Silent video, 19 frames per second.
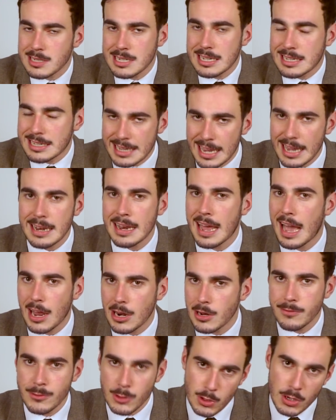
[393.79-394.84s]
to get out
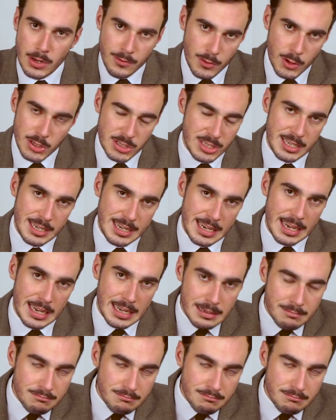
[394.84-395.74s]
of university.